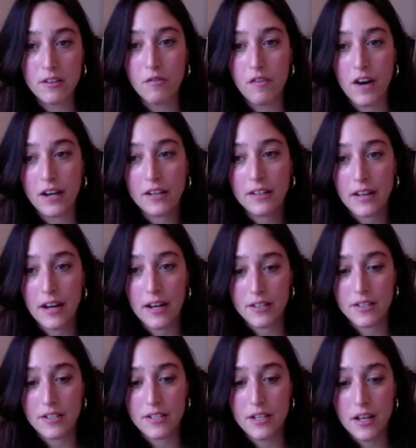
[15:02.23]
the fact
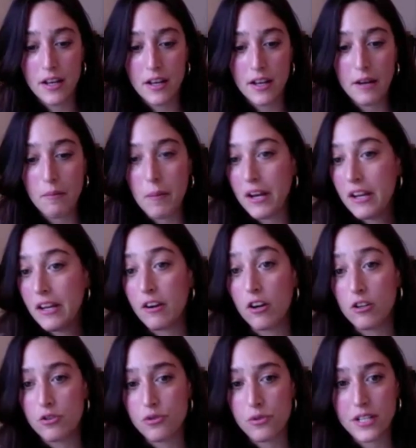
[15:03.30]
that in many
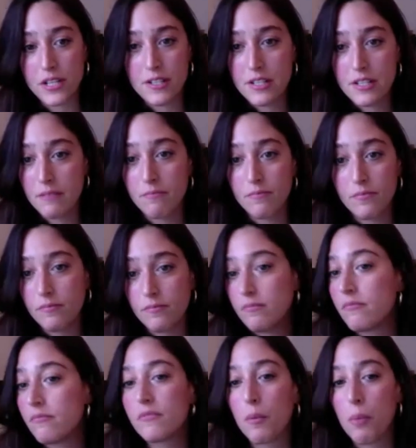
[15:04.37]
countries,
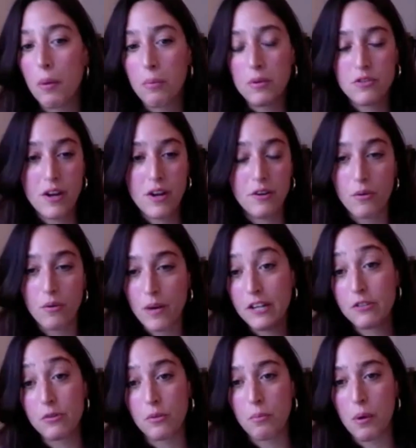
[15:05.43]
the populist radical
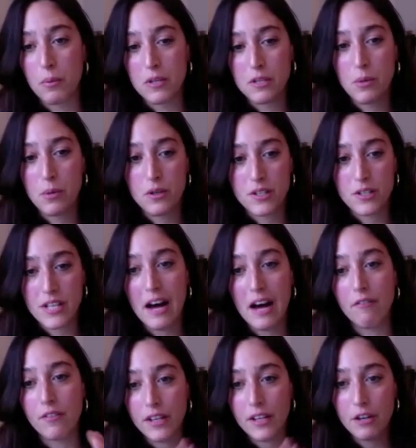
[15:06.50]
right or the populist parties
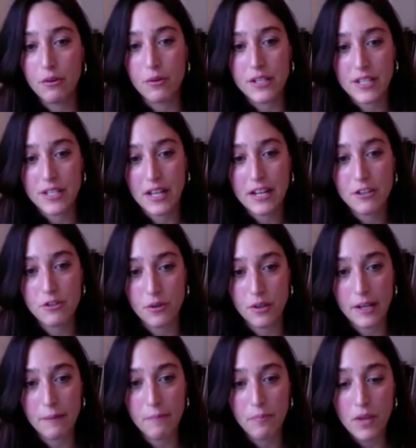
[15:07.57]
have increased
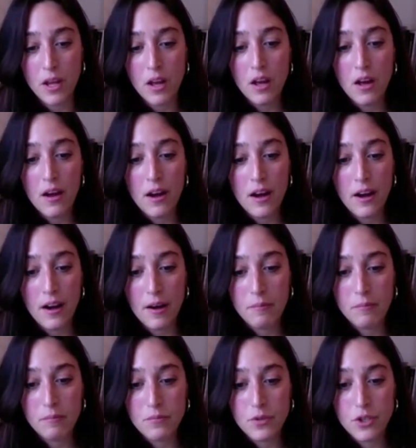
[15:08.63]
electorally.
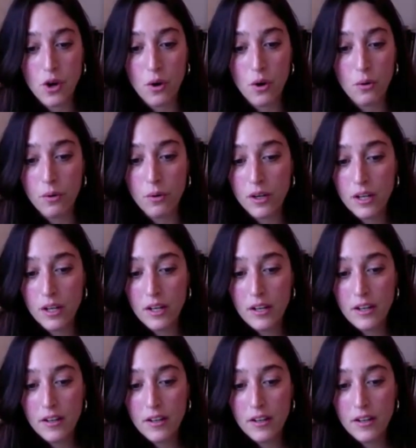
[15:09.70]
Um, so